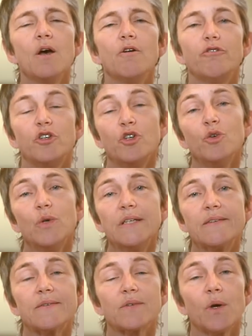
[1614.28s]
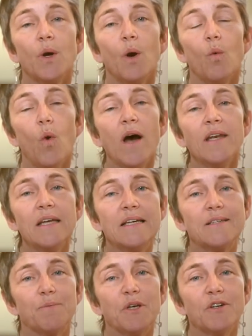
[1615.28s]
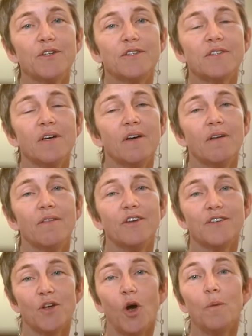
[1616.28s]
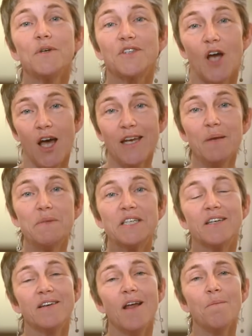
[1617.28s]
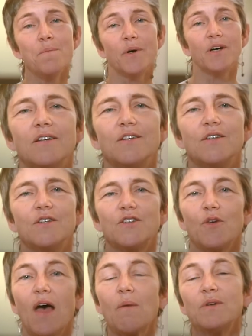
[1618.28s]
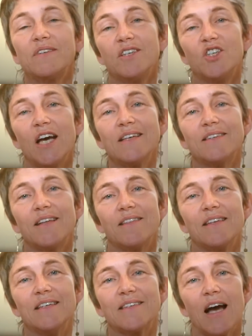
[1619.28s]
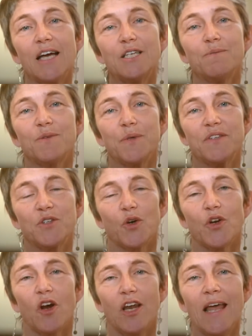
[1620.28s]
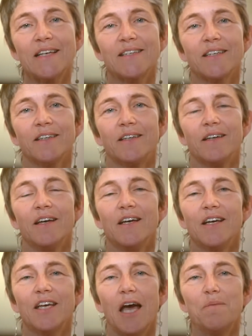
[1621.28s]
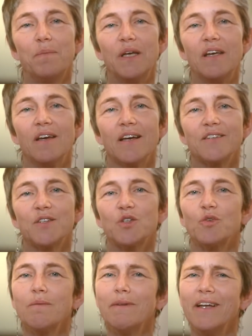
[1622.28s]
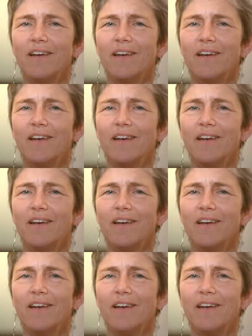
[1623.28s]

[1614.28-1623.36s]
for two reasons. One is because there's an almost unlimited number, so that would suggest that these items we're storing in our lexicon can be extremely